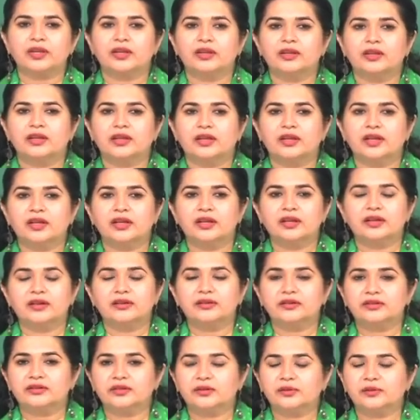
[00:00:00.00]

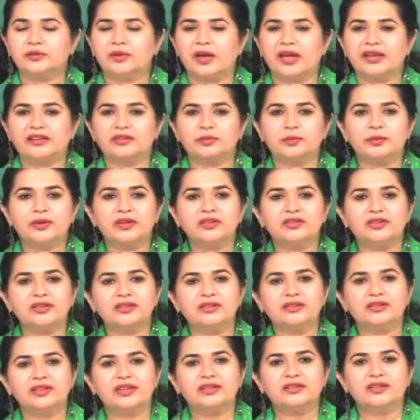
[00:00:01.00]
So
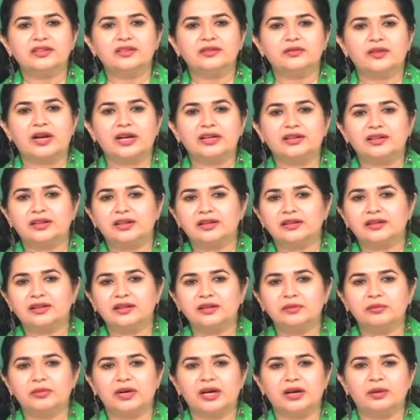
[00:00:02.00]
expressions such as "Vaat lag
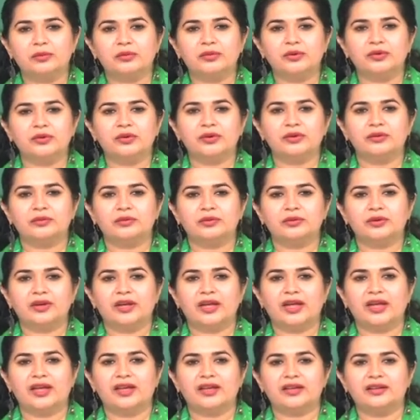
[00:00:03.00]
gayi maamu"
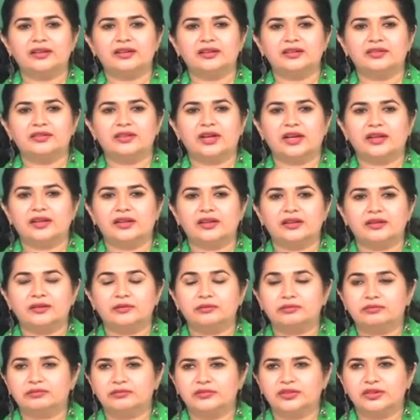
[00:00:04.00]
and
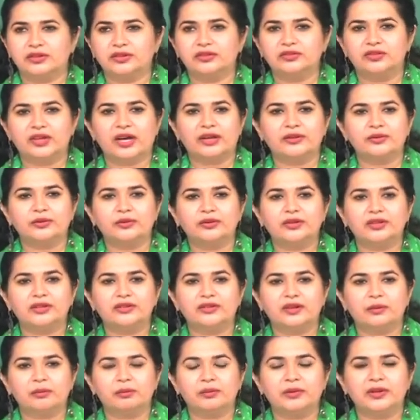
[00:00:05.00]
"Jadoo ki
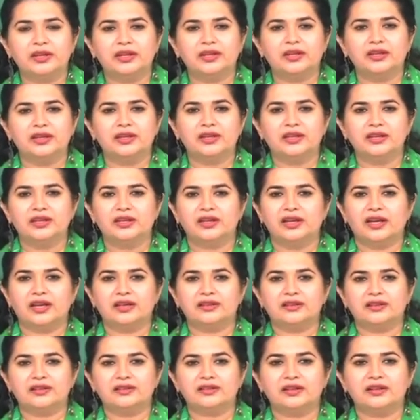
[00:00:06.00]
jhappi,"
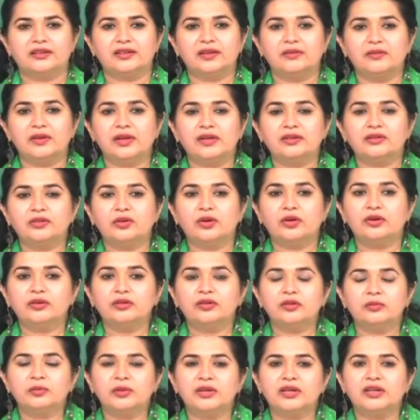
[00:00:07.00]
etc. They went on
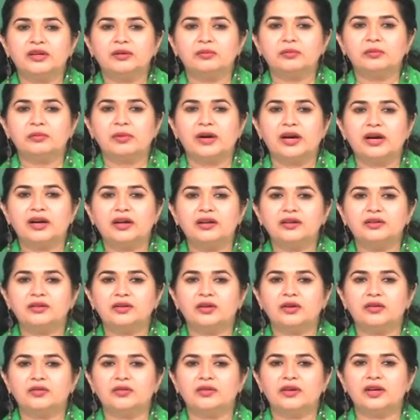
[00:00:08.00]
to become part
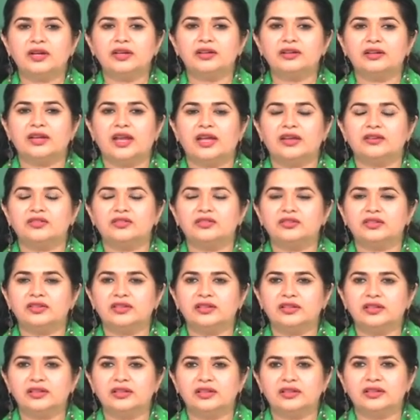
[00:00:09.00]
of our
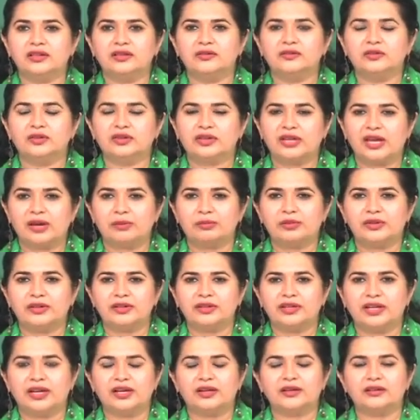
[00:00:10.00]
national
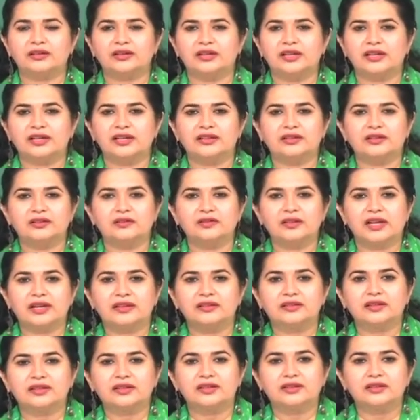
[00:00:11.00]
vocabulary, our collective
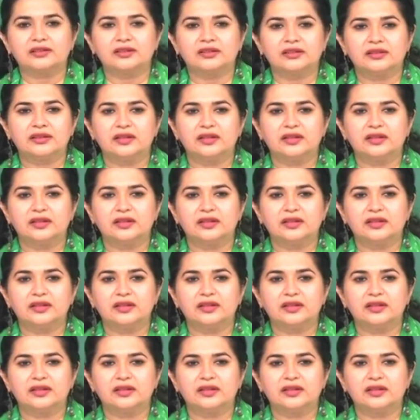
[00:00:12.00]
lexicon.